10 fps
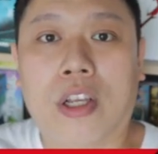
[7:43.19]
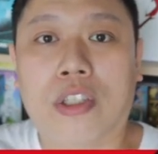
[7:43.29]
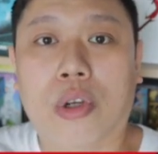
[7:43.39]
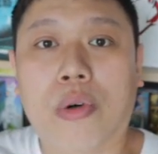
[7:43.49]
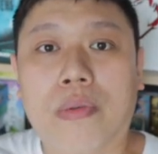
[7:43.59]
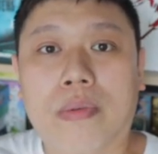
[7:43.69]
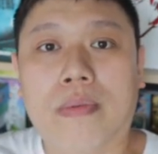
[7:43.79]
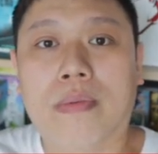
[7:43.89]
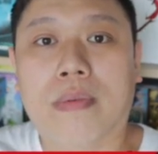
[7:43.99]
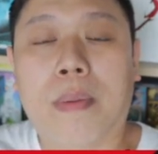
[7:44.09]
So
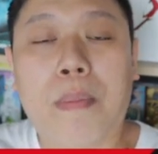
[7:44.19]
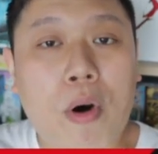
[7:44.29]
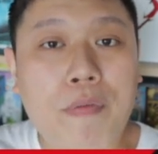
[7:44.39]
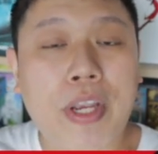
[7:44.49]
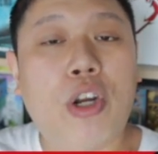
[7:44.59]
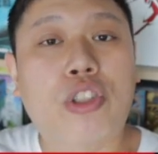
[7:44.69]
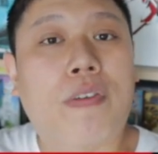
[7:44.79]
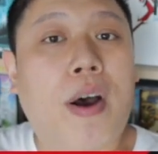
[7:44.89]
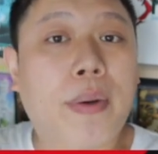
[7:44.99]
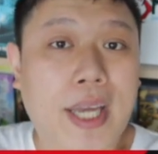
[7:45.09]
more videos
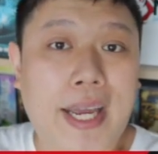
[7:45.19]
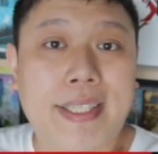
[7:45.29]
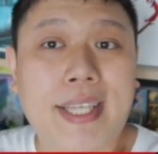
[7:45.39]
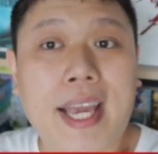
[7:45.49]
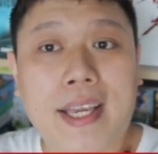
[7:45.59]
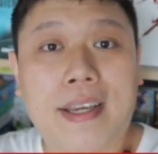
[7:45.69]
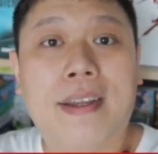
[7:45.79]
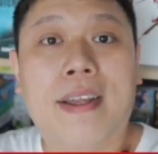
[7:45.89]
of ours are at the site,